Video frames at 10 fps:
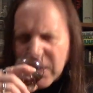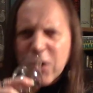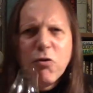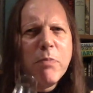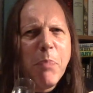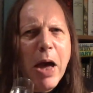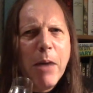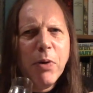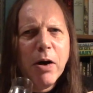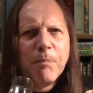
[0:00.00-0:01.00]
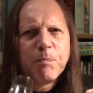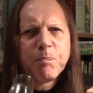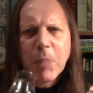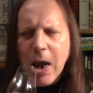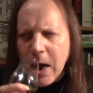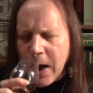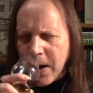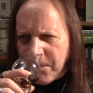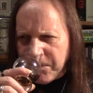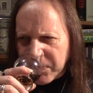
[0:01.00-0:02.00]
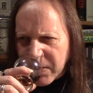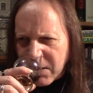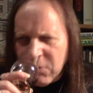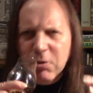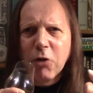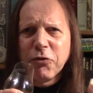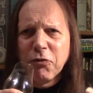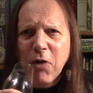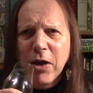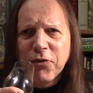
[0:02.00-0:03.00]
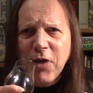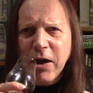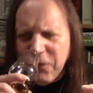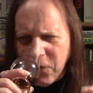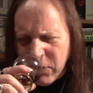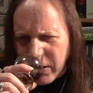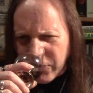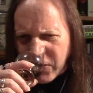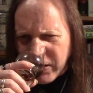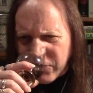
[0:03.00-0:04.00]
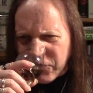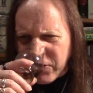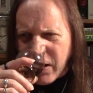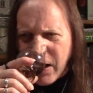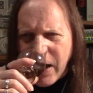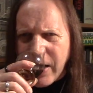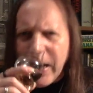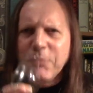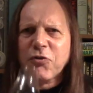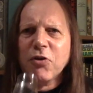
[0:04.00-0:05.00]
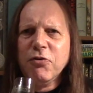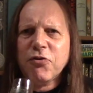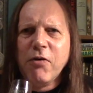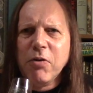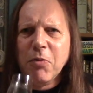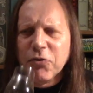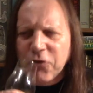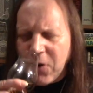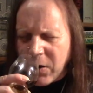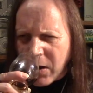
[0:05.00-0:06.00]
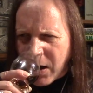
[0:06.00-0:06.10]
green pepper, lots of raisinated fruit. Like I said, it's an absolute sherry monster.